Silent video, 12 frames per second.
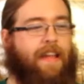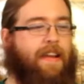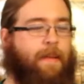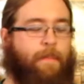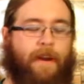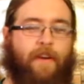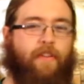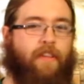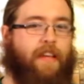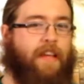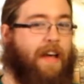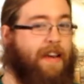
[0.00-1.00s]
And
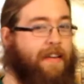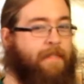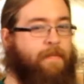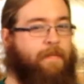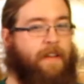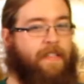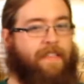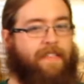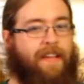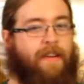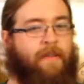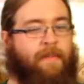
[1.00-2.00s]
apparently, I didn't find
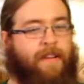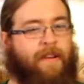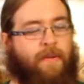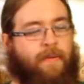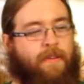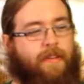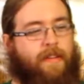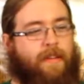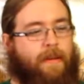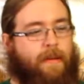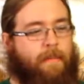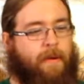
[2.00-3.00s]
this out on my own,
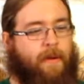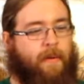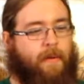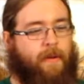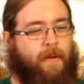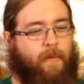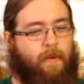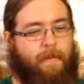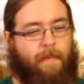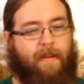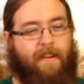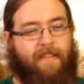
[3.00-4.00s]
but
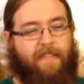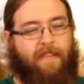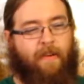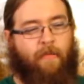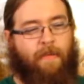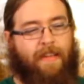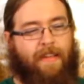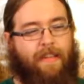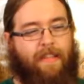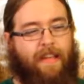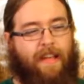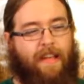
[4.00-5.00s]
one of my buddies told me